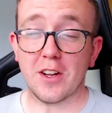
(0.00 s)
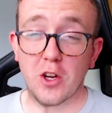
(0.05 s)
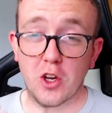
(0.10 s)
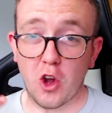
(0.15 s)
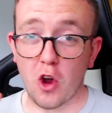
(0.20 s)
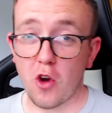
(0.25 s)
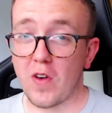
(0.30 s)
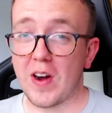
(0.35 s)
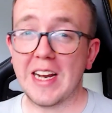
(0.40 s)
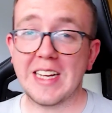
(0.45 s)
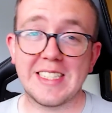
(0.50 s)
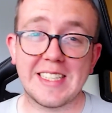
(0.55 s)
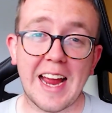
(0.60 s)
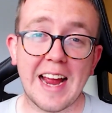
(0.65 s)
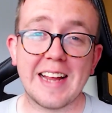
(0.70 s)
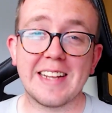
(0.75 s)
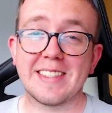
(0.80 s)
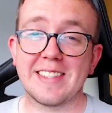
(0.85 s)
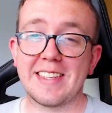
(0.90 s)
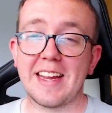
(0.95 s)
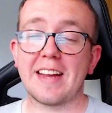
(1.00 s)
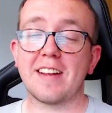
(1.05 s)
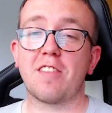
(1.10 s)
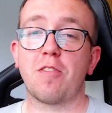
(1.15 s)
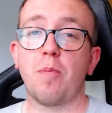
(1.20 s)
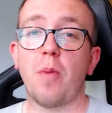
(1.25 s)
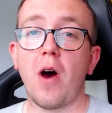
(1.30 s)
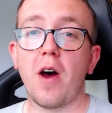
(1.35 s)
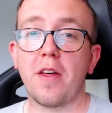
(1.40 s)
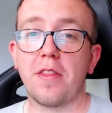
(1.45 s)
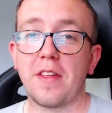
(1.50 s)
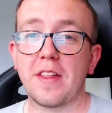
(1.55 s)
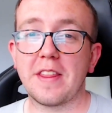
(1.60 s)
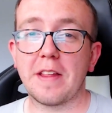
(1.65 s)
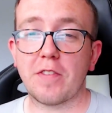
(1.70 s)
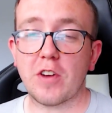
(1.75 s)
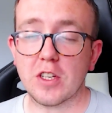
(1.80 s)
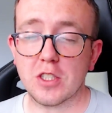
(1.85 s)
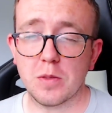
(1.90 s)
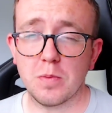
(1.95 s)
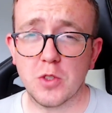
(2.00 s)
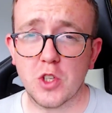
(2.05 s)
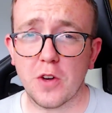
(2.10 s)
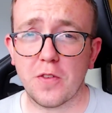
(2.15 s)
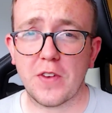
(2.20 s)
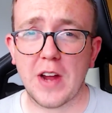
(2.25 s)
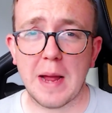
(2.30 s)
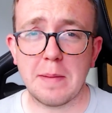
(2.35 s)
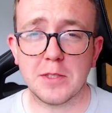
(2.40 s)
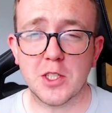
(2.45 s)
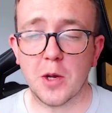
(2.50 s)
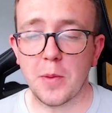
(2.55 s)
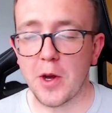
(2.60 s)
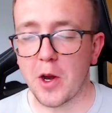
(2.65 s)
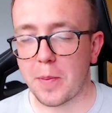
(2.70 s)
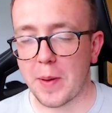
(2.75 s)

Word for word: Currently sat in sixth, but I think they've got some tough games coming up,